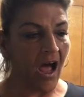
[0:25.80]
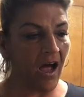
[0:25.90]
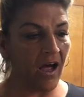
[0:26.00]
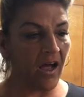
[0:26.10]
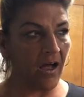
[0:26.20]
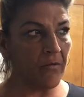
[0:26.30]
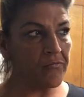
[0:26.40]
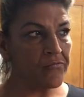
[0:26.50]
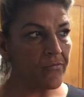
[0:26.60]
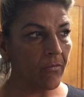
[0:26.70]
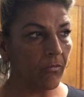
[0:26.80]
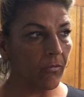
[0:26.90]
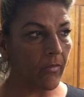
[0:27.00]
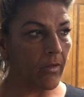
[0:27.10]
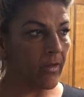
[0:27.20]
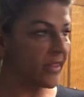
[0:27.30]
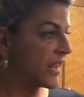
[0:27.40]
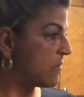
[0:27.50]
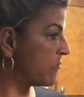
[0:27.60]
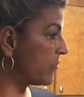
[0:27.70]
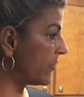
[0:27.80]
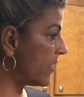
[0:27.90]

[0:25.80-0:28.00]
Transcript: Then